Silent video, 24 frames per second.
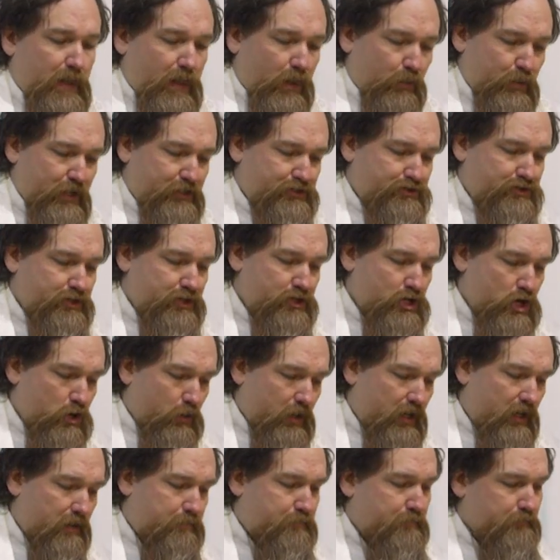which the
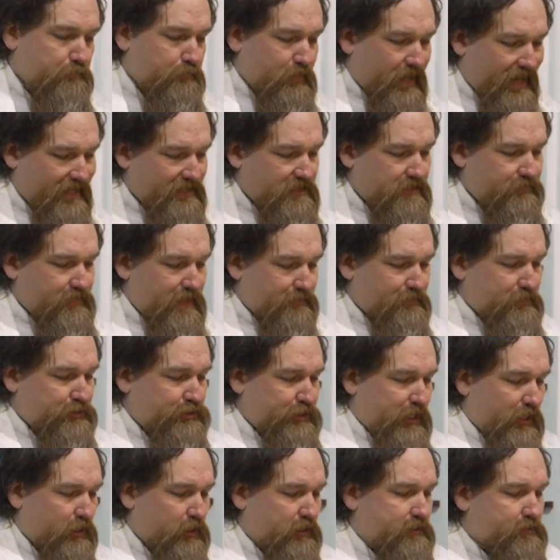newer kinds of
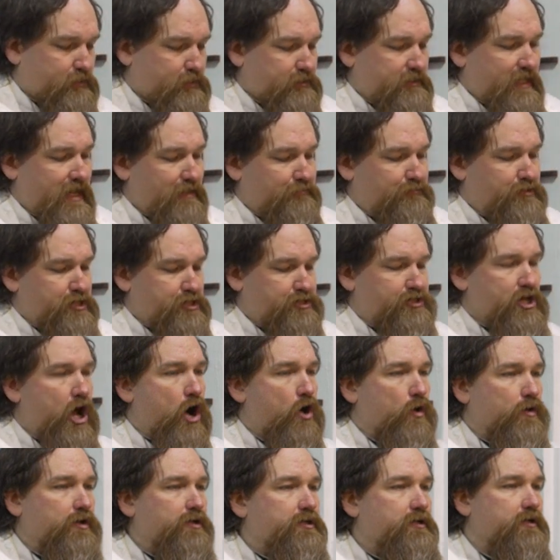evangelicals have
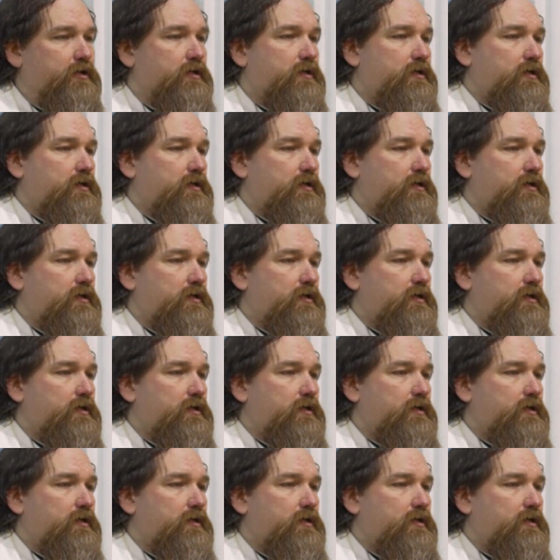disowned